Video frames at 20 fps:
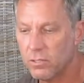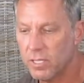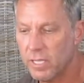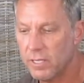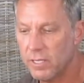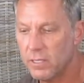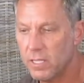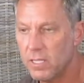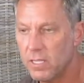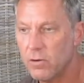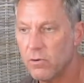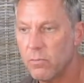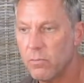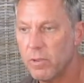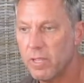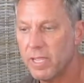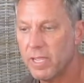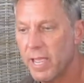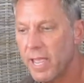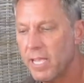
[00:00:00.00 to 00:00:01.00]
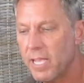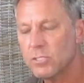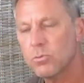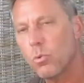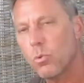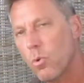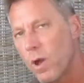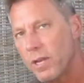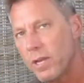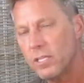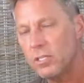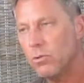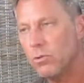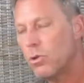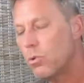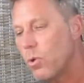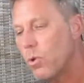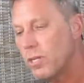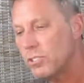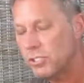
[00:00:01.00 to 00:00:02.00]
and then they were being asked, well, why didn't you
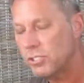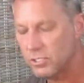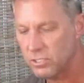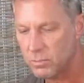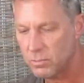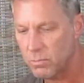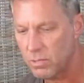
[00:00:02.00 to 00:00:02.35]
question some